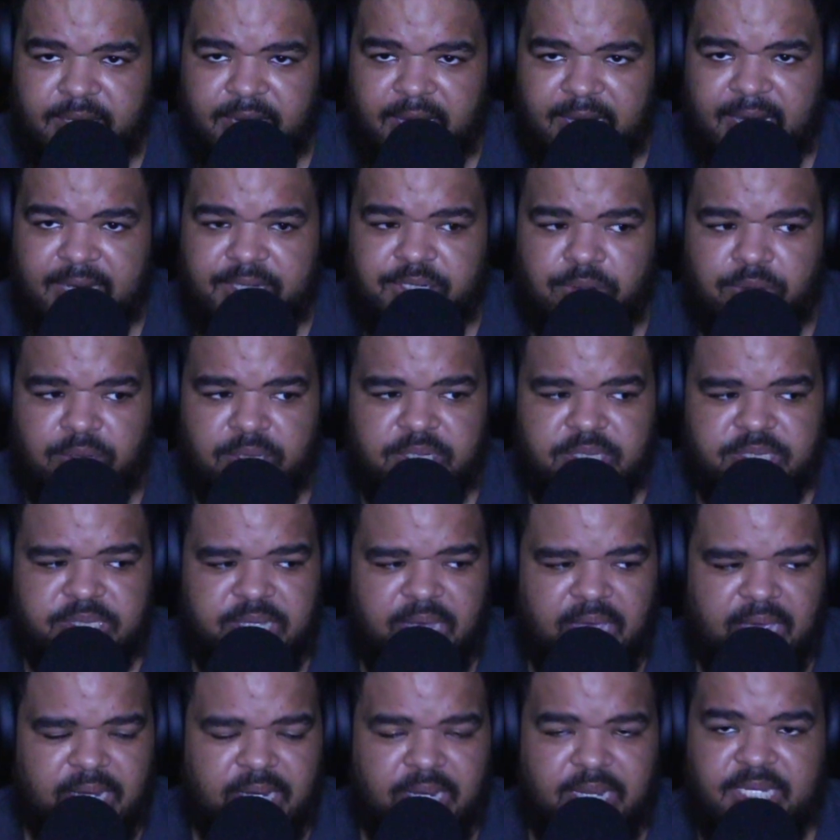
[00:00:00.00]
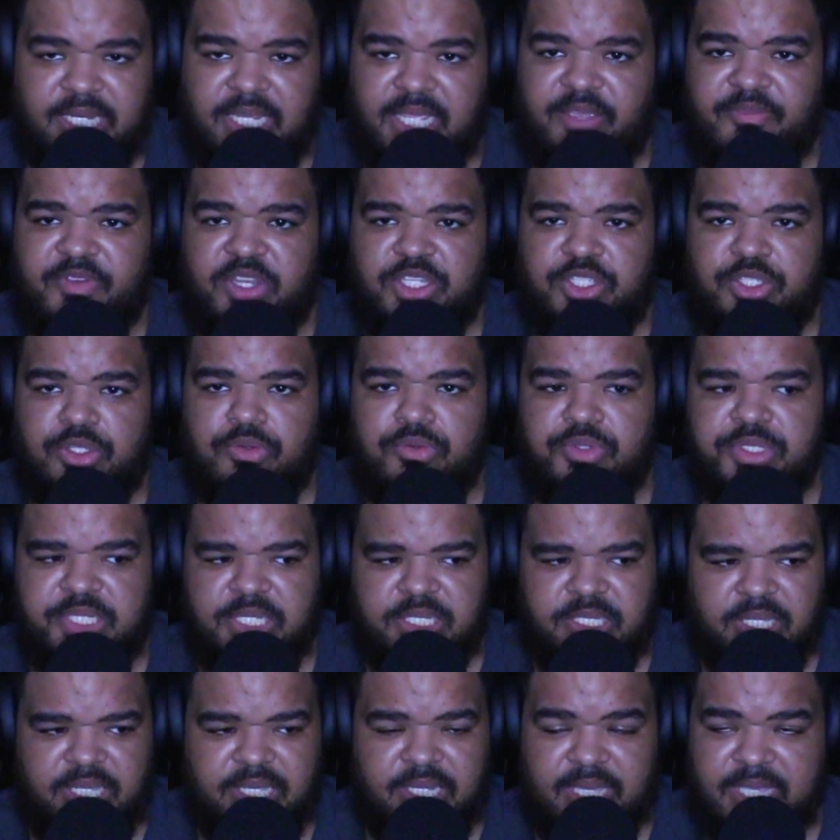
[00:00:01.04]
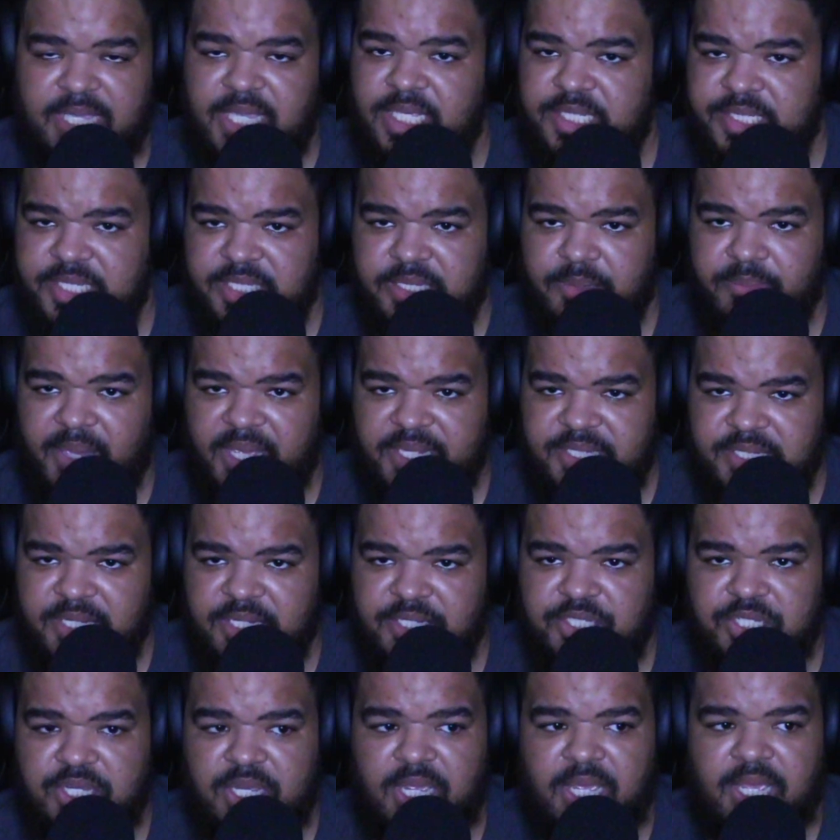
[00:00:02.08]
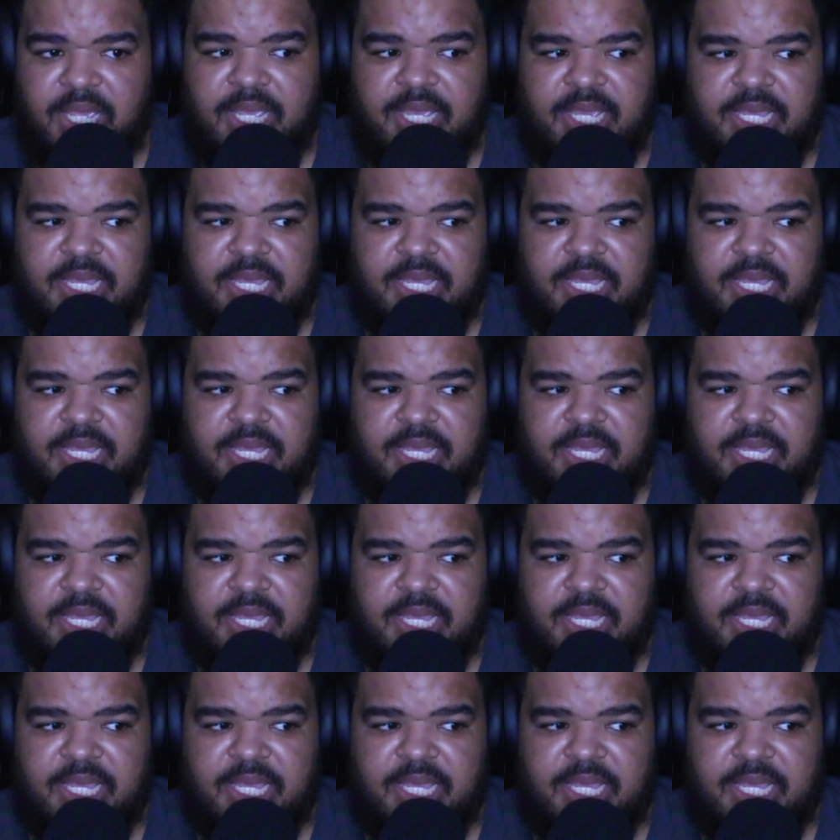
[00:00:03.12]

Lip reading: I don't understand. And even you sent he sent a message